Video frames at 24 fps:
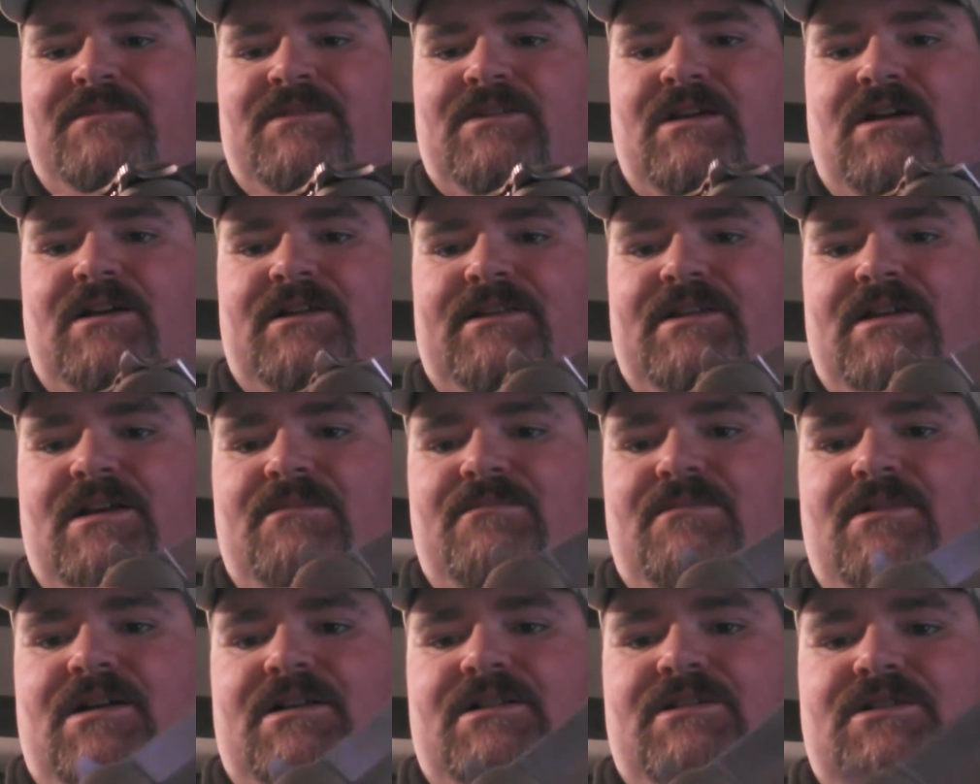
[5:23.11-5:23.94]
not that
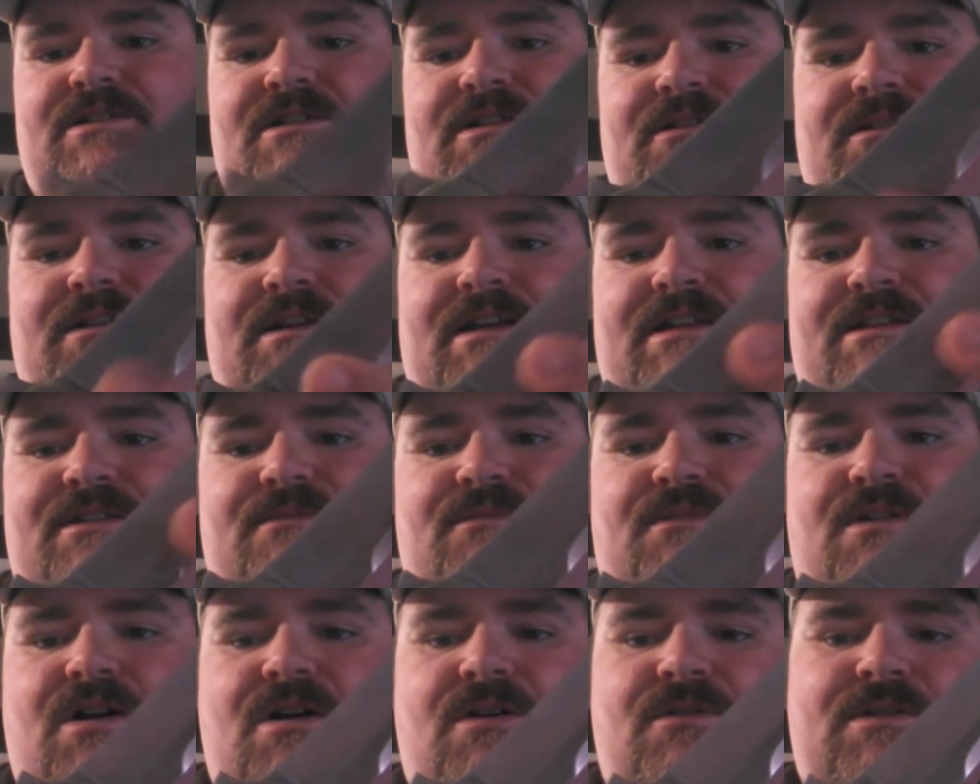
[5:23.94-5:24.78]
much. You can get
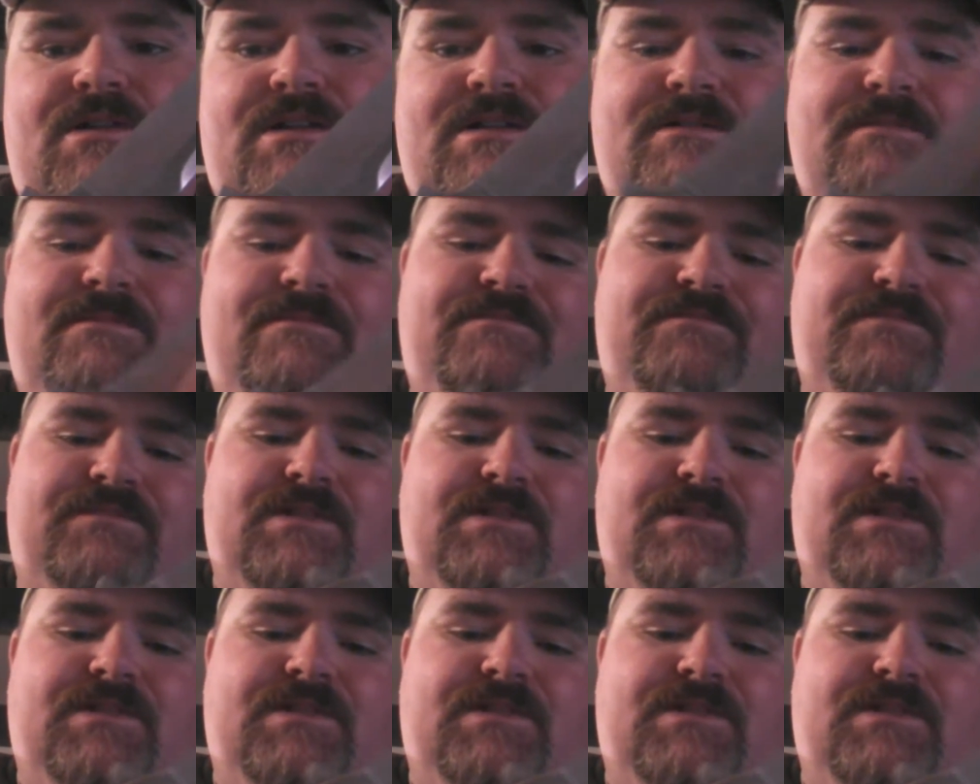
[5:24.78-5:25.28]
them coated.